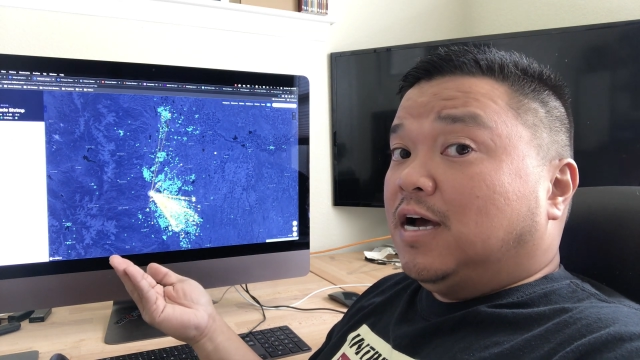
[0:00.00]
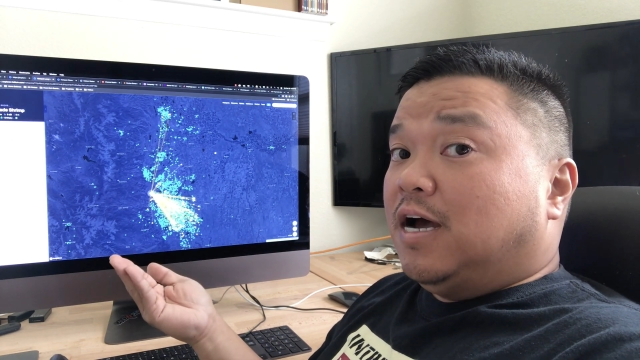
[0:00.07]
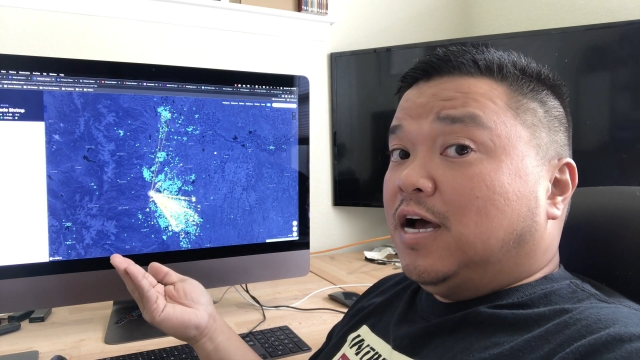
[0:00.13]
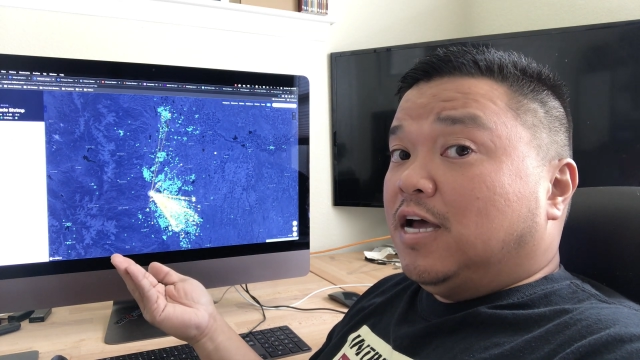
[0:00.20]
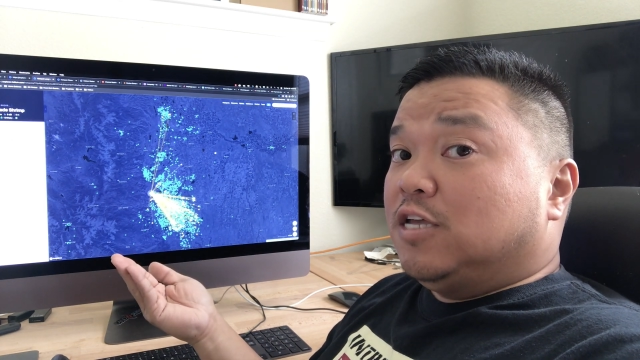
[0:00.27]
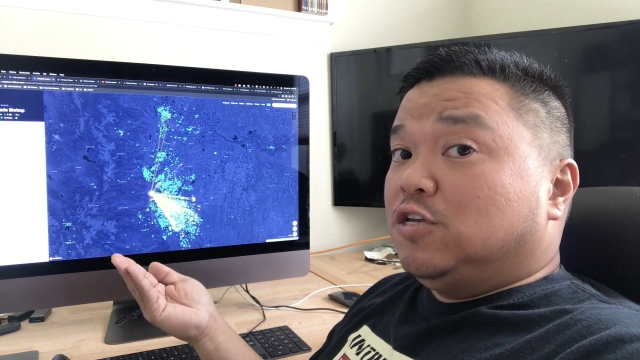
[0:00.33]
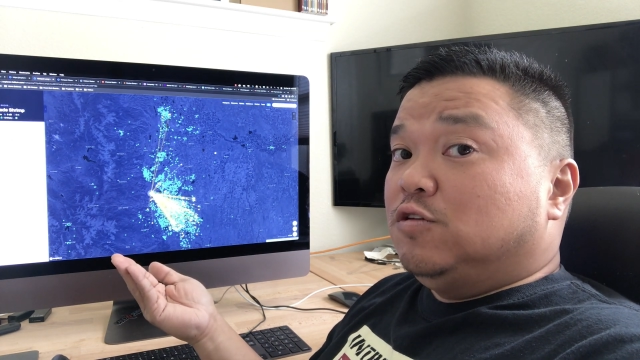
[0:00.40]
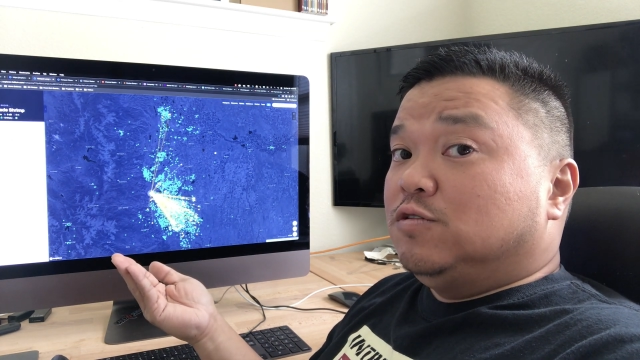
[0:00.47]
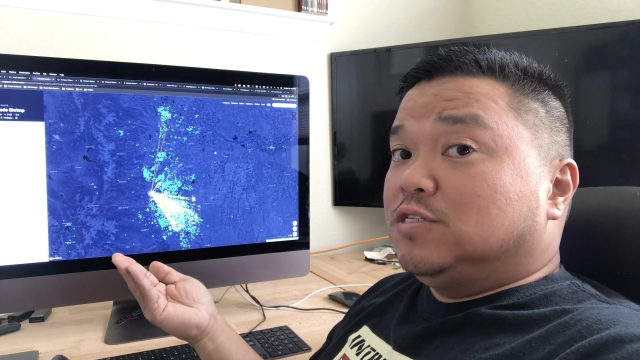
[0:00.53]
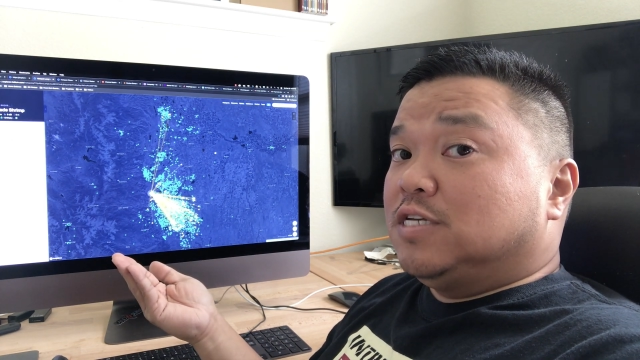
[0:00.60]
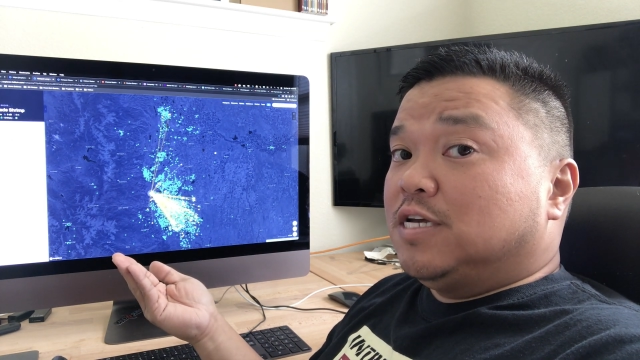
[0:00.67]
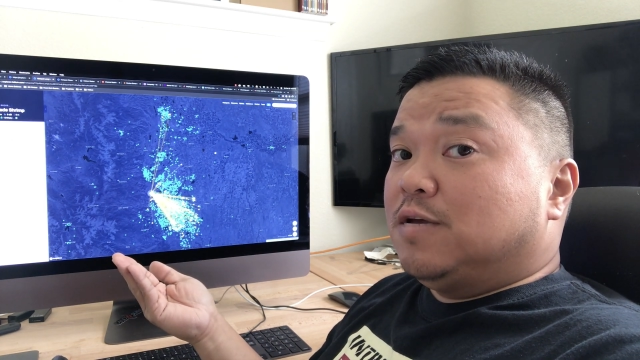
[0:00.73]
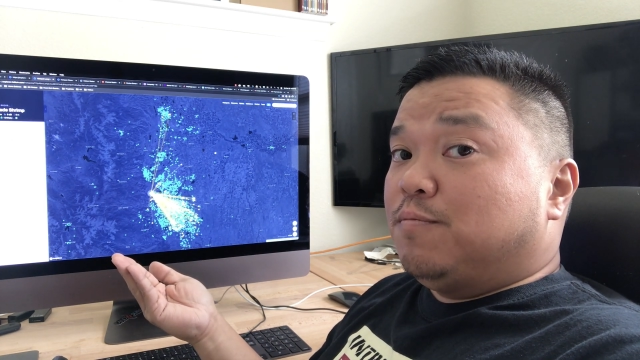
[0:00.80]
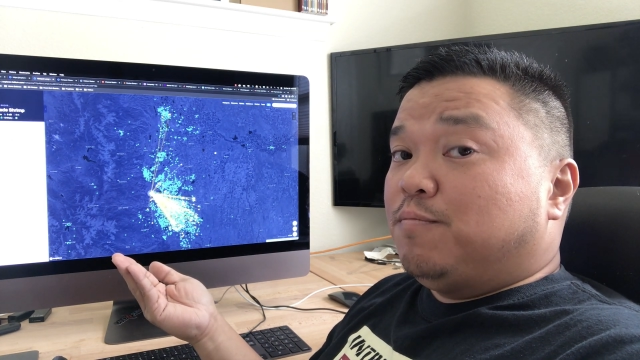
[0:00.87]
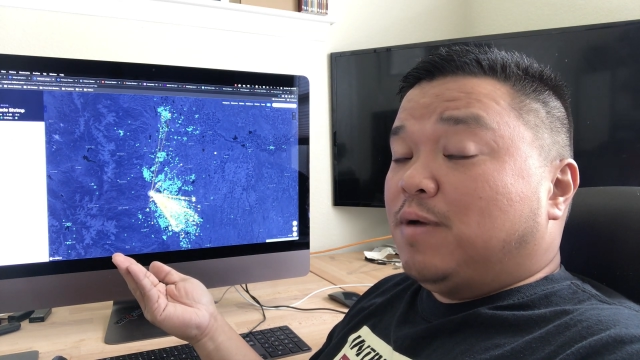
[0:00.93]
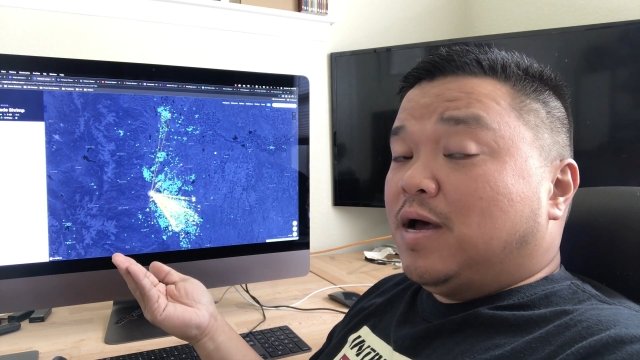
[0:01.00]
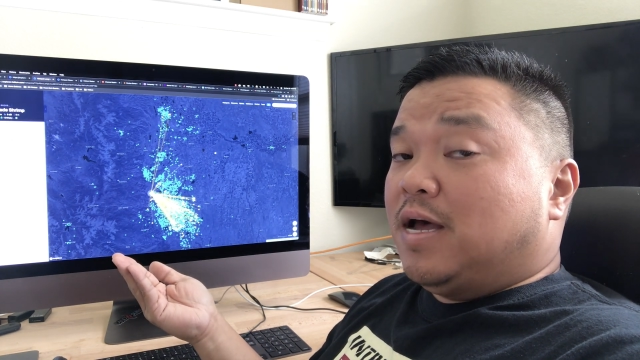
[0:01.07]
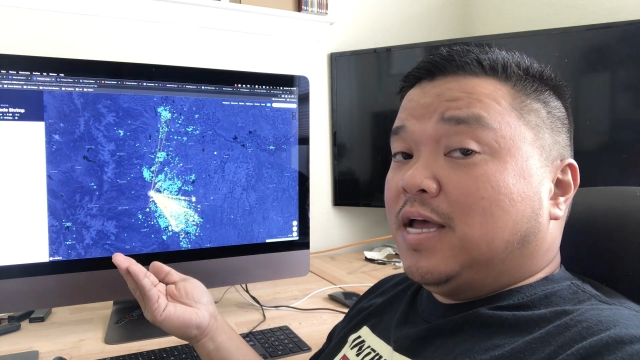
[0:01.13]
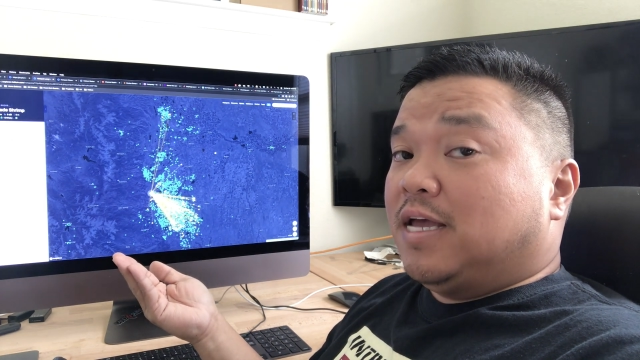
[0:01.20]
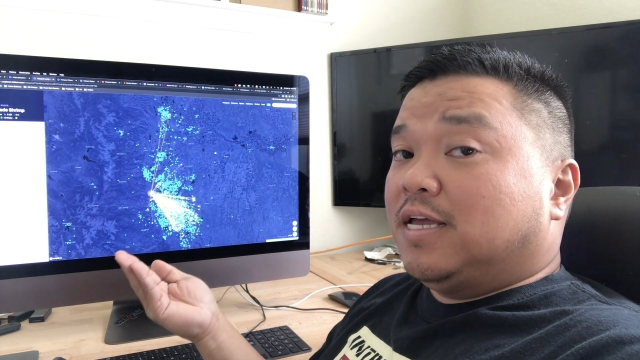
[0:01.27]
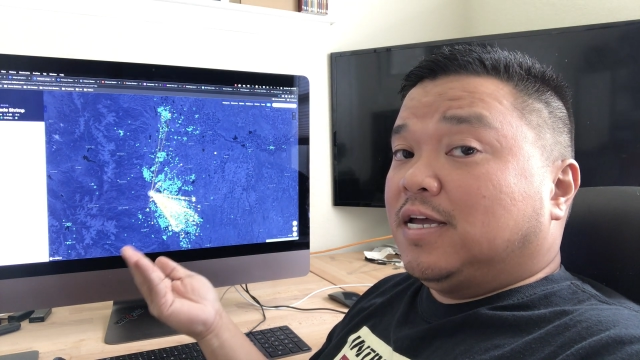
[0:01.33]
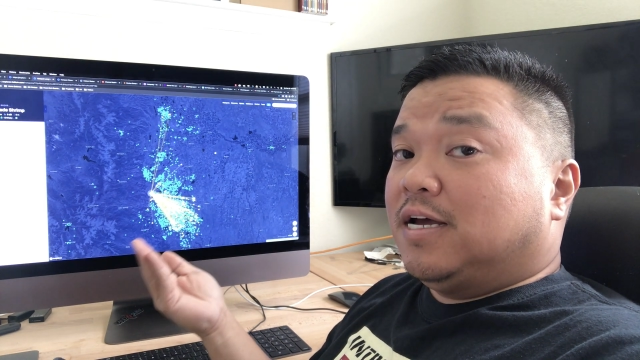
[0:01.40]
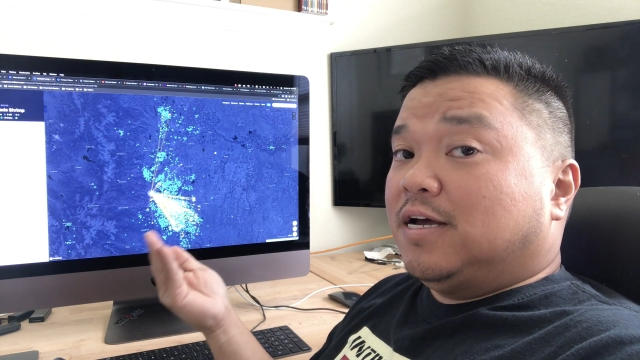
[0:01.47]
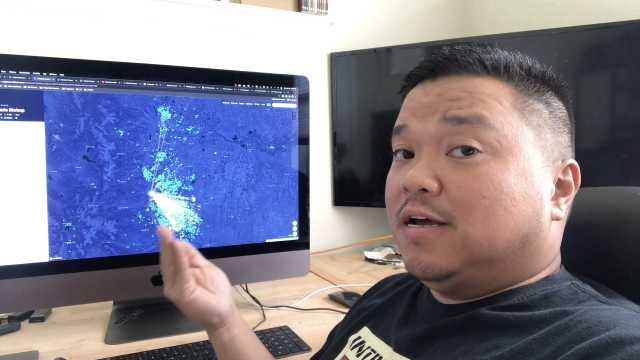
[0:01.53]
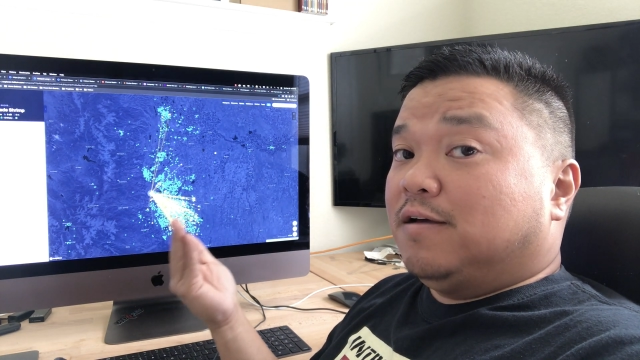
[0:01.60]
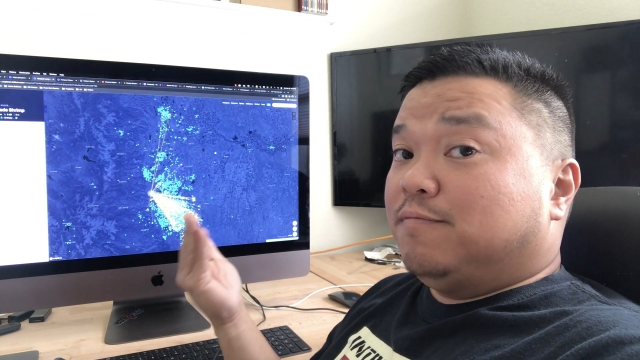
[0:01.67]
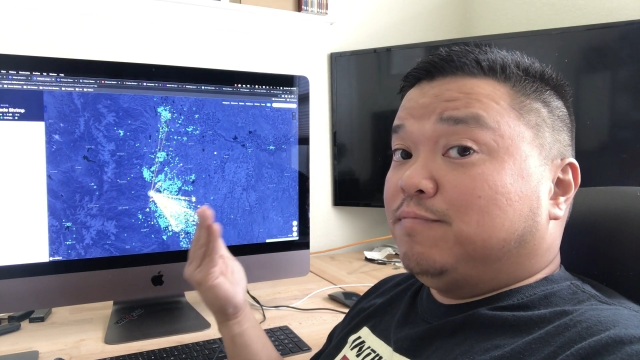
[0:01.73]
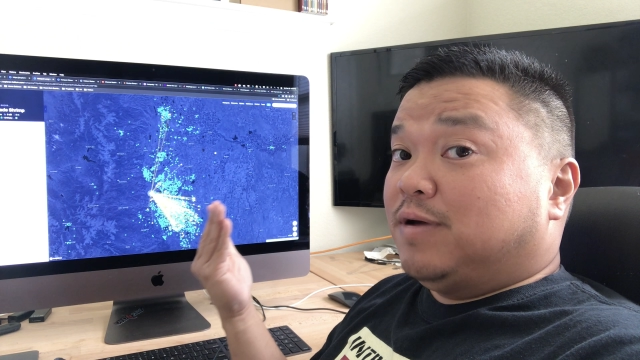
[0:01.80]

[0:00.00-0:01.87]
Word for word: uh, using my uh,